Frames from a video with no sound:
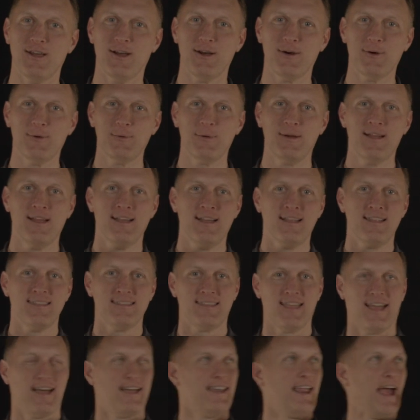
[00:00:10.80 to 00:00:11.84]
know
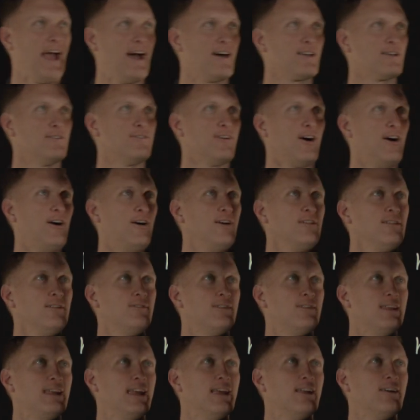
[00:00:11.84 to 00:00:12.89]
that out of all
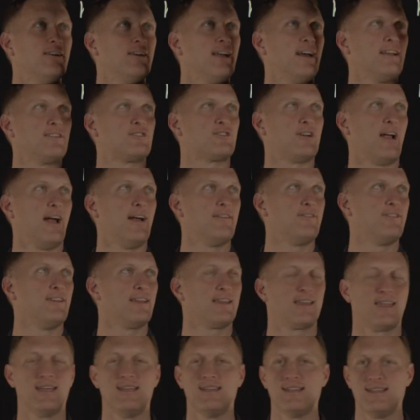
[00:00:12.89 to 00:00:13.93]
of the internet
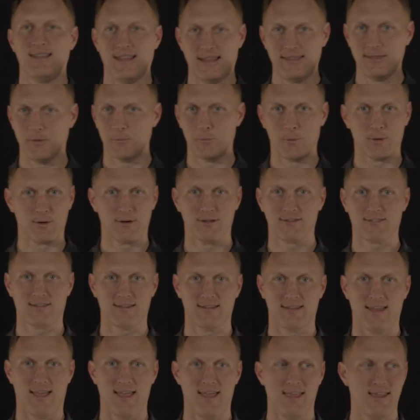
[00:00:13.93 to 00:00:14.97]
traffic in the world
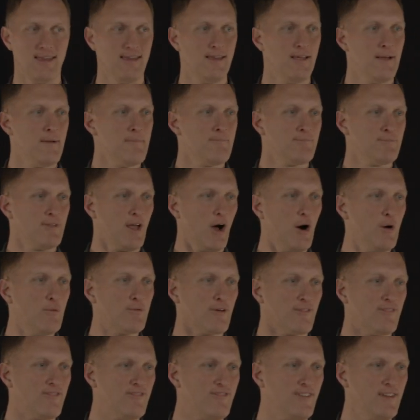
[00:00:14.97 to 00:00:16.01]
today,
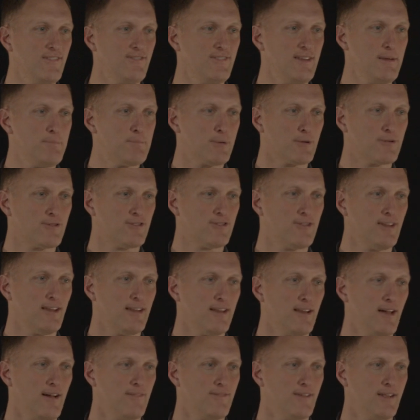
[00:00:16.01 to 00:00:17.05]
over fifty
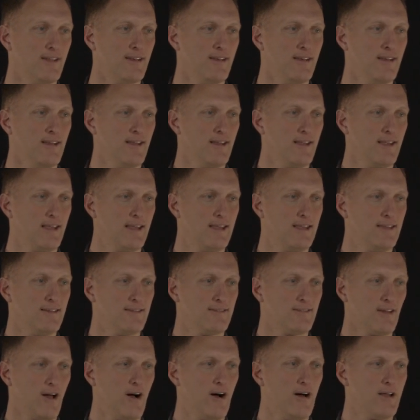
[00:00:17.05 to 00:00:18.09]
percent of it
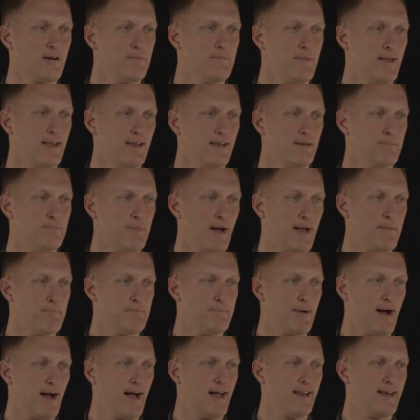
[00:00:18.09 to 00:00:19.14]
is automated by
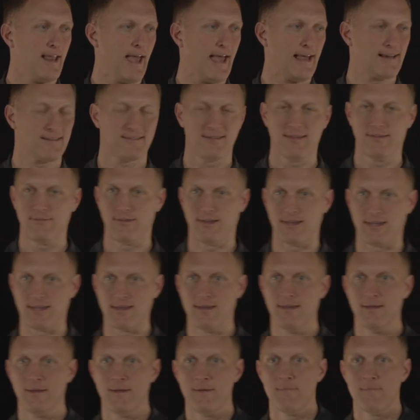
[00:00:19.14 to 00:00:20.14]
bot activity?